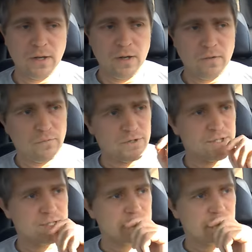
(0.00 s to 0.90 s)

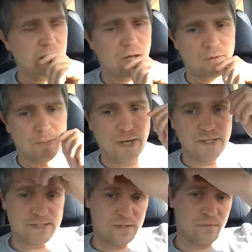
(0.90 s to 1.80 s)
versus the other
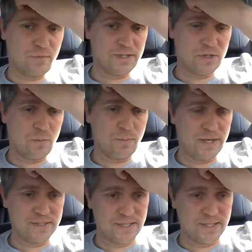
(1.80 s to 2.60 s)
paints, the fresco paints